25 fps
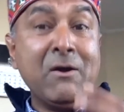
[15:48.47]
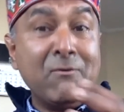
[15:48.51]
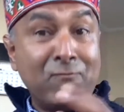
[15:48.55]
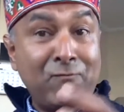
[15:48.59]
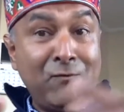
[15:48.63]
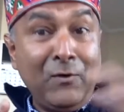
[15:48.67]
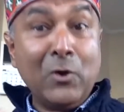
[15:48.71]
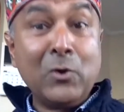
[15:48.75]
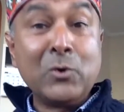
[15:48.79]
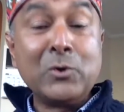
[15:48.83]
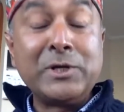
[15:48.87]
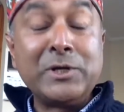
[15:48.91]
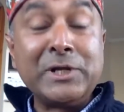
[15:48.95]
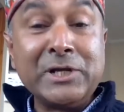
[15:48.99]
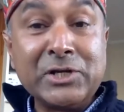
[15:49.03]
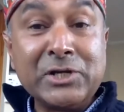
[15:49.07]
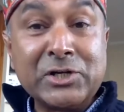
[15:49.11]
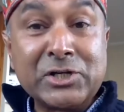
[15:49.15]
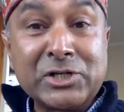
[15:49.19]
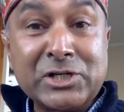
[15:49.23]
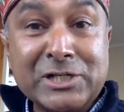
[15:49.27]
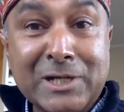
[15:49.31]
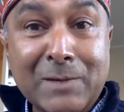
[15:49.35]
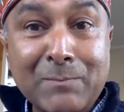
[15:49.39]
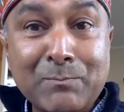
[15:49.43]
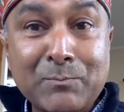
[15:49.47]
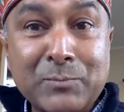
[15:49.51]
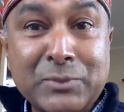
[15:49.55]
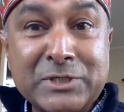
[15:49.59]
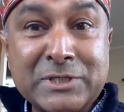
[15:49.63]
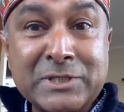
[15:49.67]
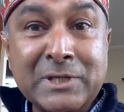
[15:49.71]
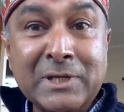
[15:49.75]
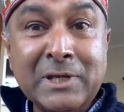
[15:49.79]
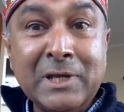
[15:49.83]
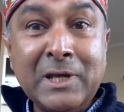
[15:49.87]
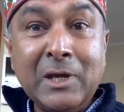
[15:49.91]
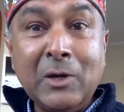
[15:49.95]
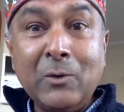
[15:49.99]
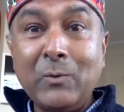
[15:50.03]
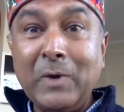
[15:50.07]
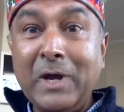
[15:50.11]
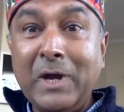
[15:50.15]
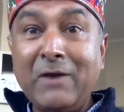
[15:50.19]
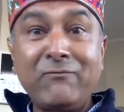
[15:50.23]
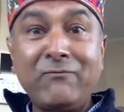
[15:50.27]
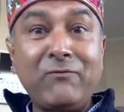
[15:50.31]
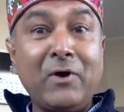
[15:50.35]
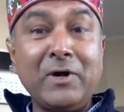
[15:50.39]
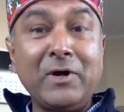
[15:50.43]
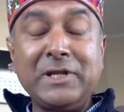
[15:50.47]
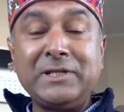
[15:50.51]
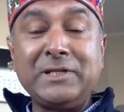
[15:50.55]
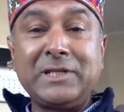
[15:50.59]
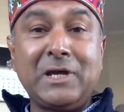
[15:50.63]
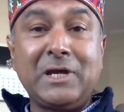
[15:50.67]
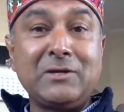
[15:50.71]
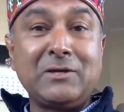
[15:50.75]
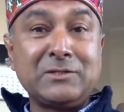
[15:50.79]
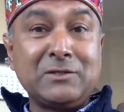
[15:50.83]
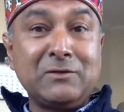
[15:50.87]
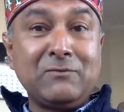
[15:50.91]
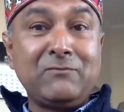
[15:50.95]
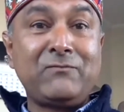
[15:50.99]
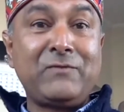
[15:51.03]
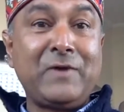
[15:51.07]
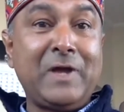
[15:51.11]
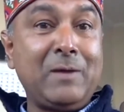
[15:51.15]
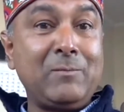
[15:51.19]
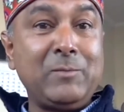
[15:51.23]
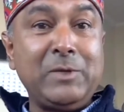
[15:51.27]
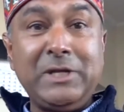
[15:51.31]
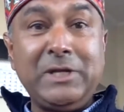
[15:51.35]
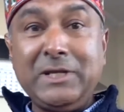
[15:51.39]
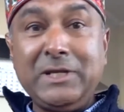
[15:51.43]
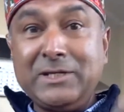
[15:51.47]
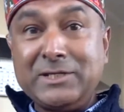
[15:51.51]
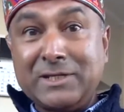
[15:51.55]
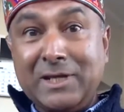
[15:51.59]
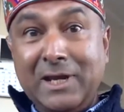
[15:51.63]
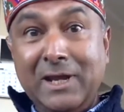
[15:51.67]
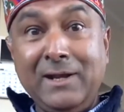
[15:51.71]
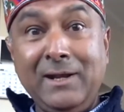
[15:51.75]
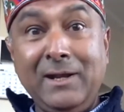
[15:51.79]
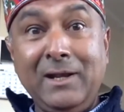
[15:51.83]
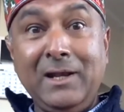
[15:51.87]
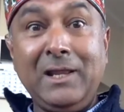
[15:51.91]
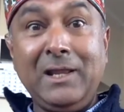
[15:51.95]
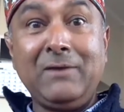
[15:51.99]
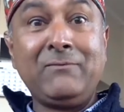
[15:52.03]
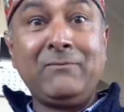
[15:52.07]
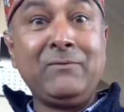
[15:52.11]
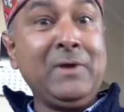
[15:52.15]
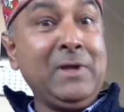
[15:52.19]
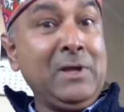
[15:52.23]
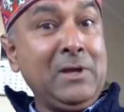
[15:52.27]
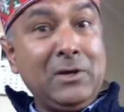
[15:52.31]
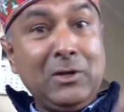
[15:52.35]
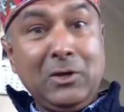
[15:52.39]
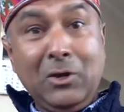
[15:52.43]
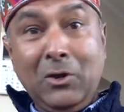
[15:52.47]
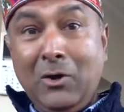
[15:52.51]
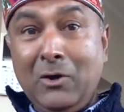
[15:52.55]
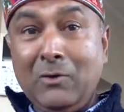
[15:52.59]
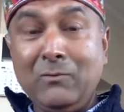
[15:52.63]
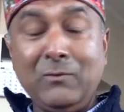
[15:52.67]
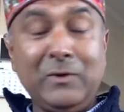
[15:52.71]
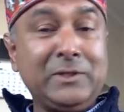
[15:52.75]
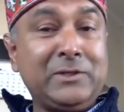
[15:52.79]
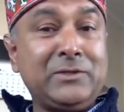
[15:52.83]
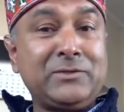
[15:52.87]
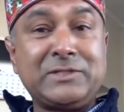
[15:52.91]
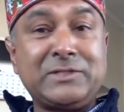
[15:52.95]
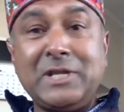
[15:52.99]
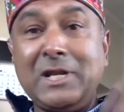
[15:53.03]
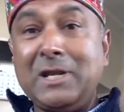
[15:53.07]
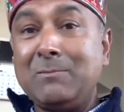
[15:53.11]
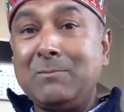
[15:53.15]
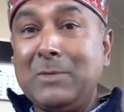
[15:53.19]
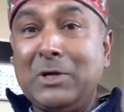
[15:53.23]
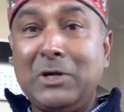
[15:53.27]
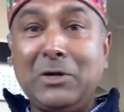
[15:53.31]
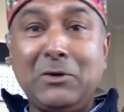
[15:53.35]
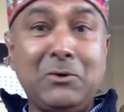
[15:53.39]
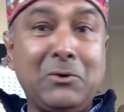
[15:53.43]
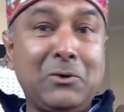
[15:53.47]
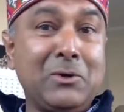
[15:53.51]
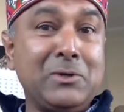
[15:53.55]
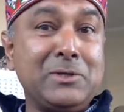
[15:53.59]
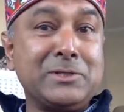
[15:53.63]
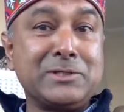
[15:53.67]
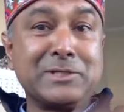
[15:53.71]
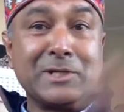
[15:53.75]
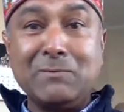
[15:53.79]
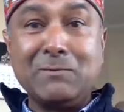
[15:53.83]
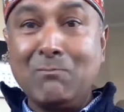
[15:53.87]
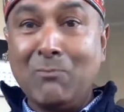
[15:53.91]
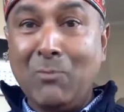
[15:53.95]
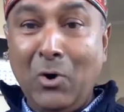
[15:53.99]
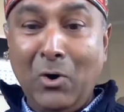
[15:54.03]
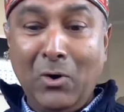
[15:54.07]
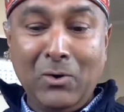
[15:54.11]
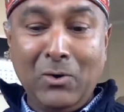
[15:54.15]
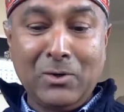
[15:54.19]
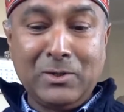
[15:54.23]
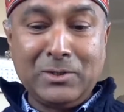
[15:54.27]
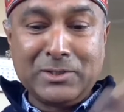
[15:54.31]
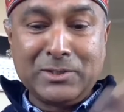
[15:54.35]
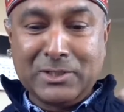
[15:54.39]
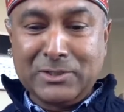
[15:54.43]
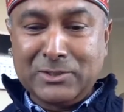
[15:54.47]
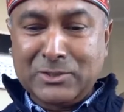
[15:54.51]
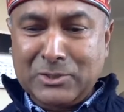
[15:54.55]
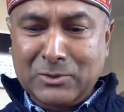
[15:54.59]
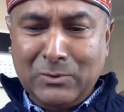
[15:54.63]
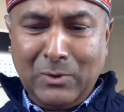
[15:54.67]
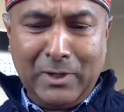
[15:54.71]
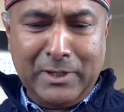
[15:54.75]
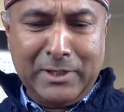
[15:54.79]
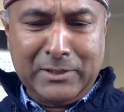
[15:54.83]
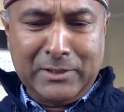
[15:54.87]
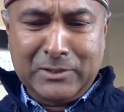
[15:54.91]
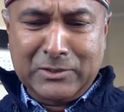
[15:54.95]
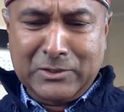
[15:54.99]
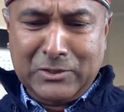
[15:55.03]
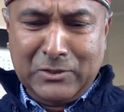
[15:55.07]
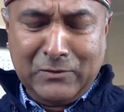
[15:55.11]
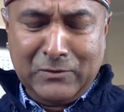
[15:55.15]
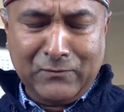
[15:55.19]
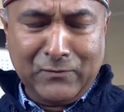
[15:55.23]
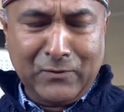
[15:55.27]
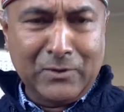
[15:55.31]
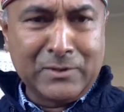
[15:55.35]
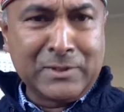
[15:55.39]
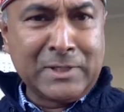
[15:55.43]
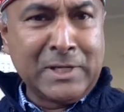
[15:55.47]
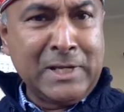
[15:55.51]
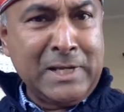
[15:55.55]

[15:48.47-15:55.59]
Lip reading: floating ships, where 40,000 families can live, along with cinema halls and malls and so on and so forth.